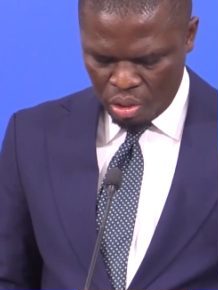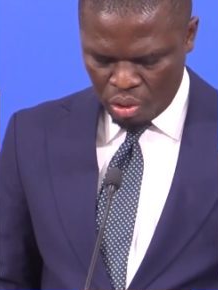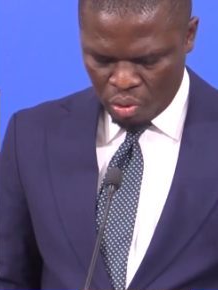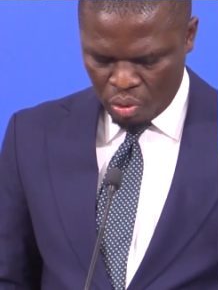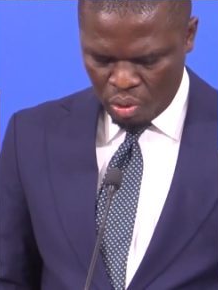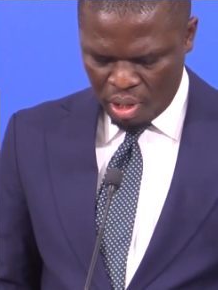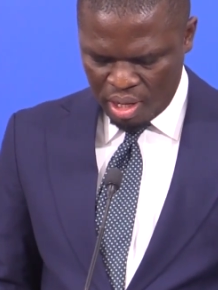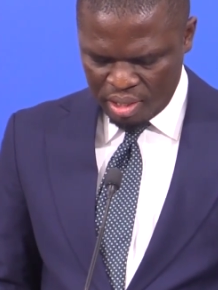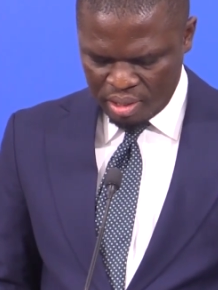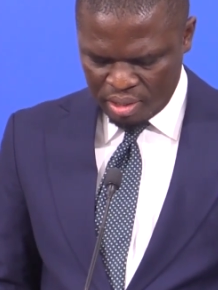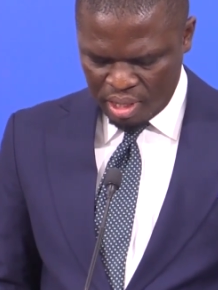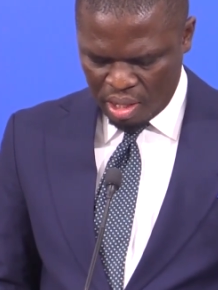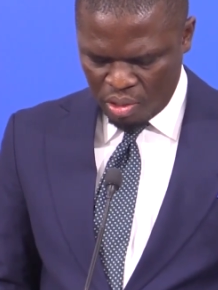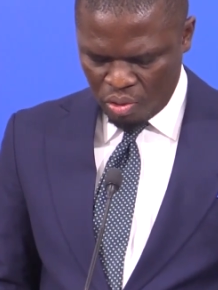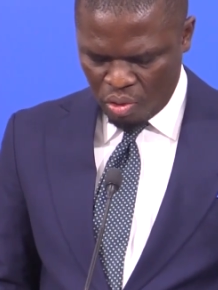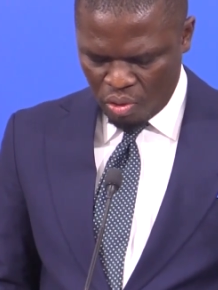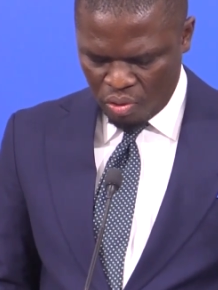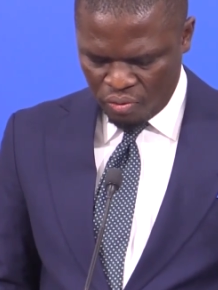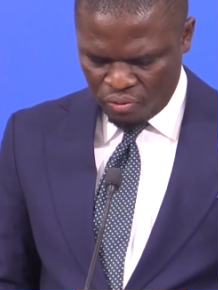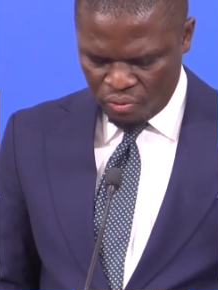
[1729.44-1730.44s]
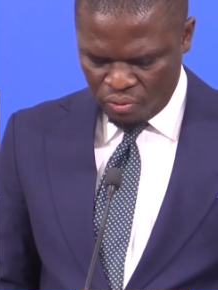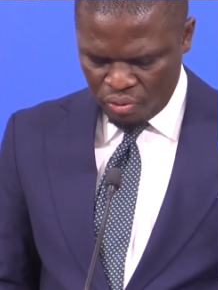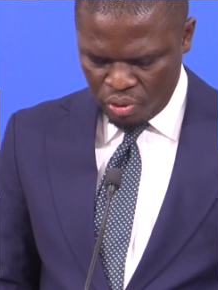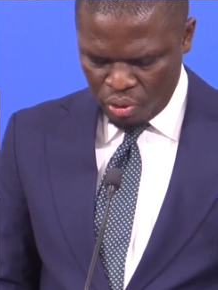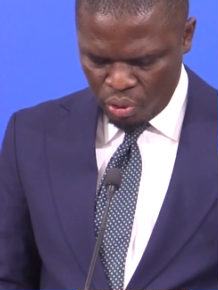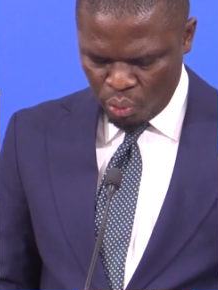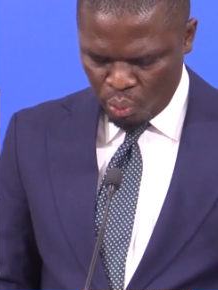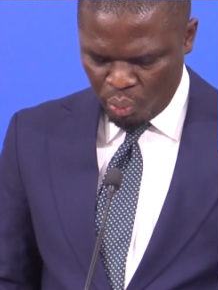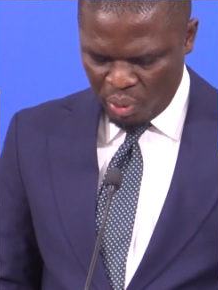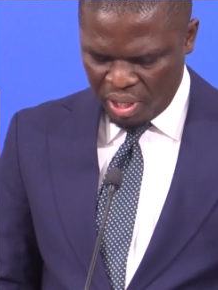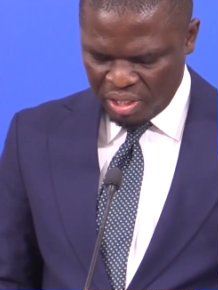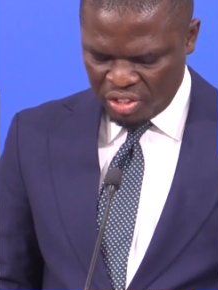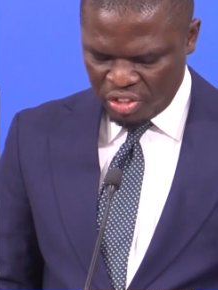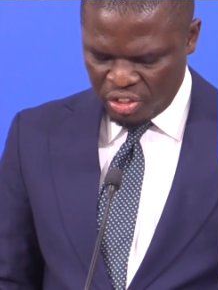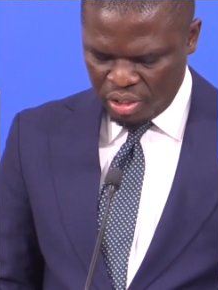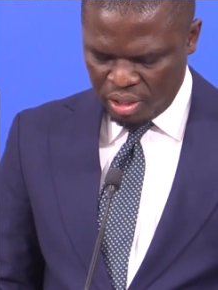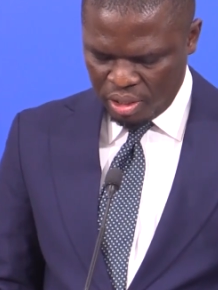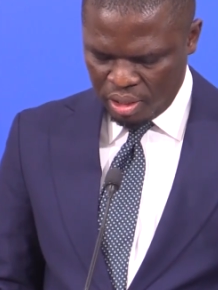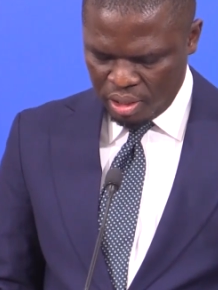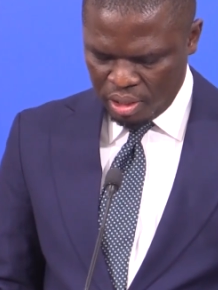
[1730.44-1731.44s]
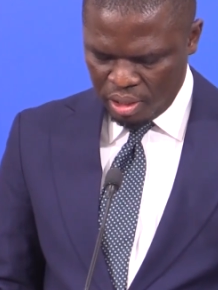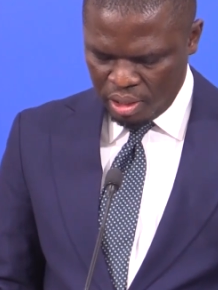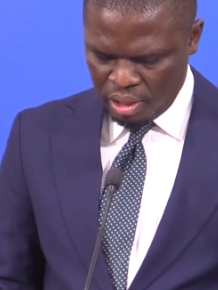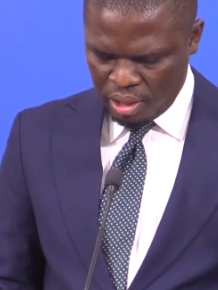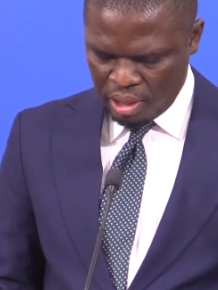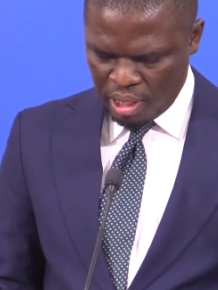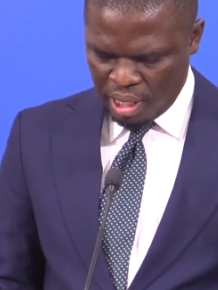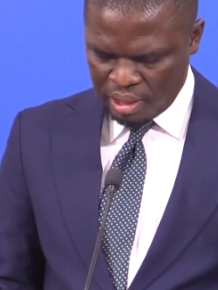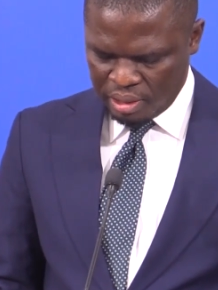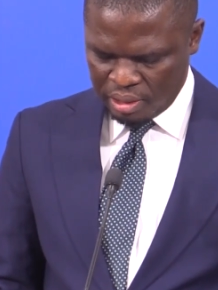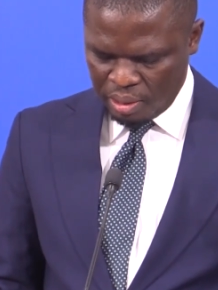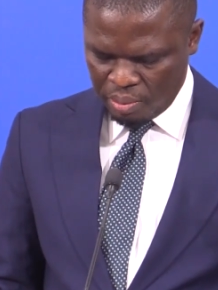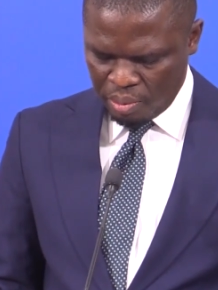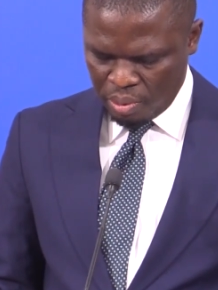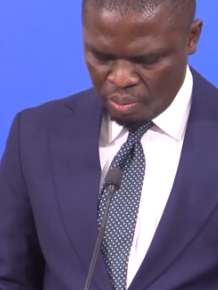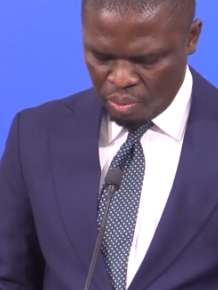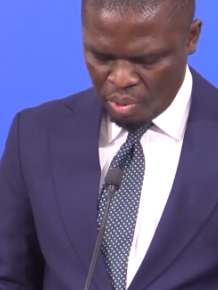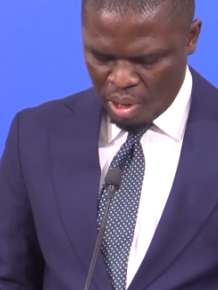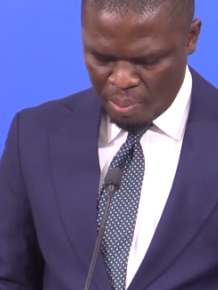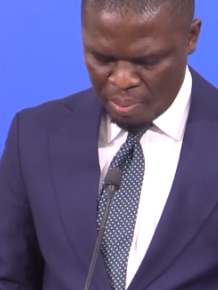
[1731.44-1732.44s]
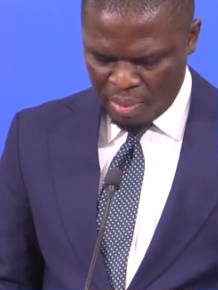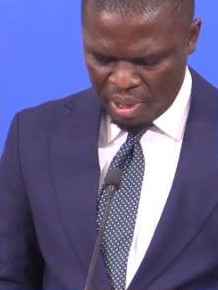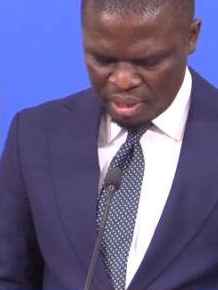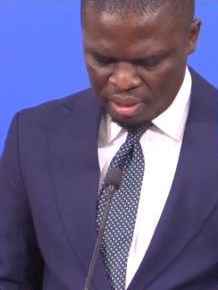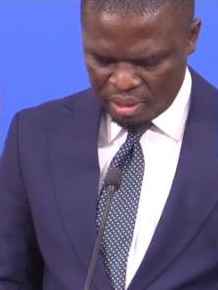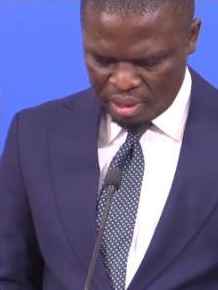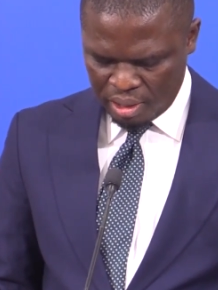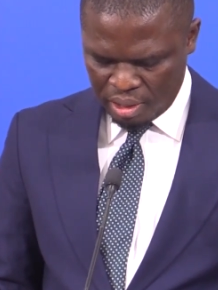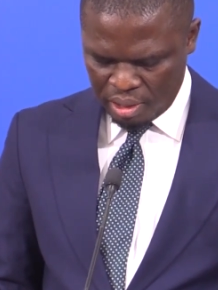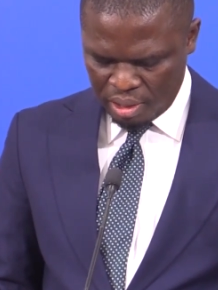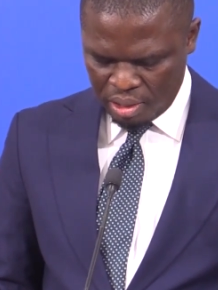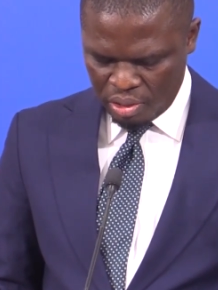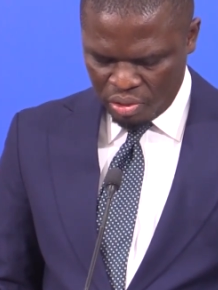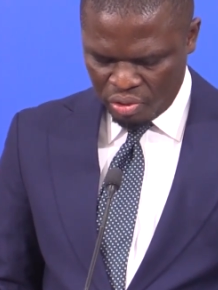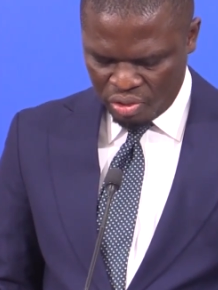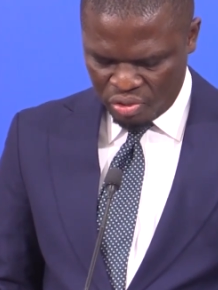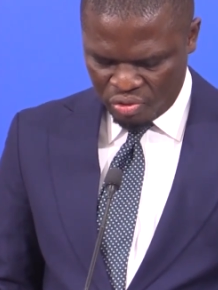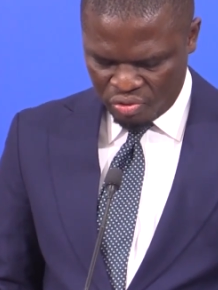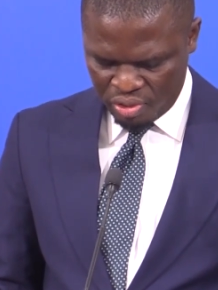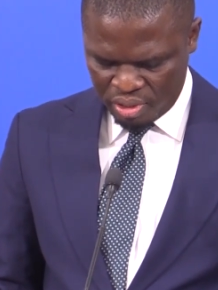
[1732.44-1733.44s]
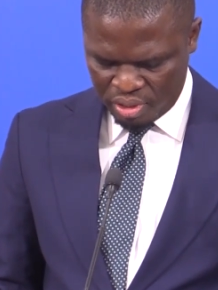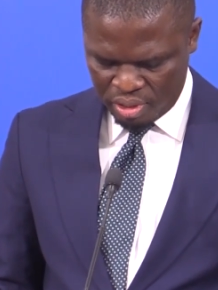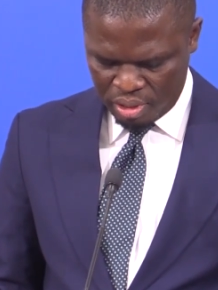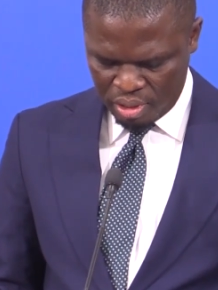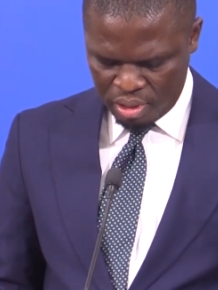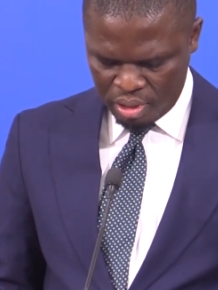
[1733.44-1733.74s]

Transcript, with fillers: Kwanza North, Wenchi, Atebubu and Mountain District.